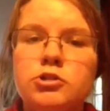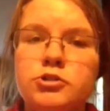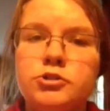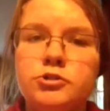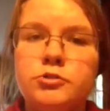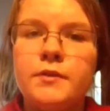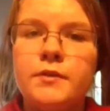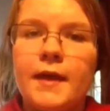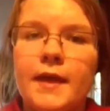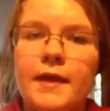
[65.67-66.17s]

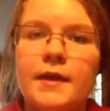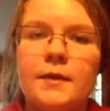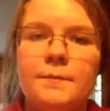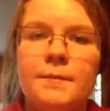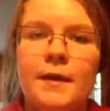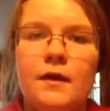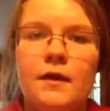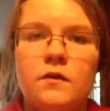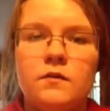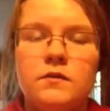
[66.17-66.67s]
Do that
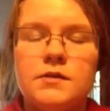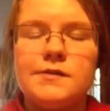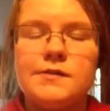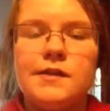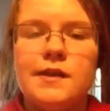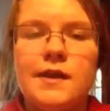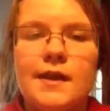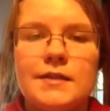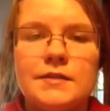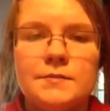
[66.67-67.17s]
about
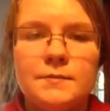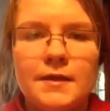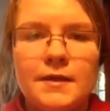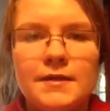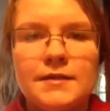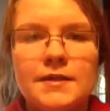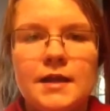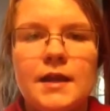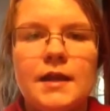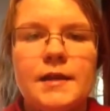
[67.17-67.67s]
as
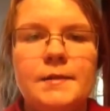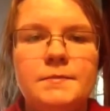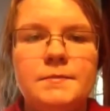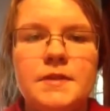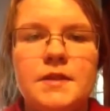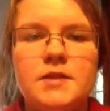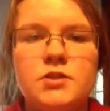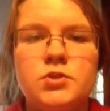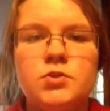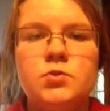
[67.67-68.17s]
many
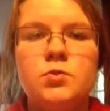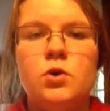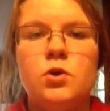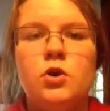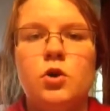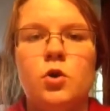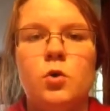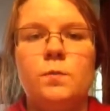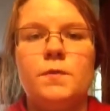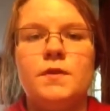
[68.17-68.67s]
times as you
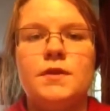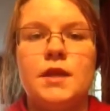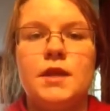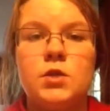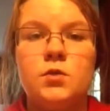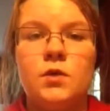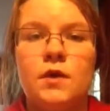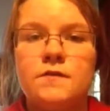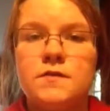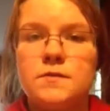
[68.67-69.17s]
are hoping that
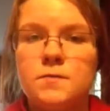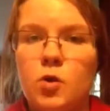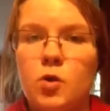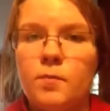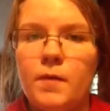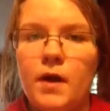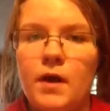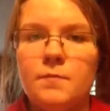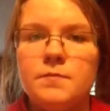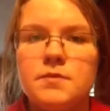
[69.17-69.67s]
you have
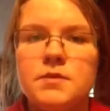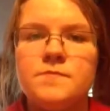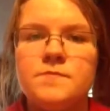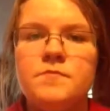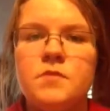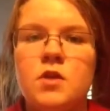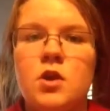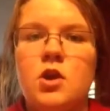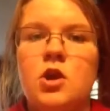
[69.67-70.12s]
smoke bombs.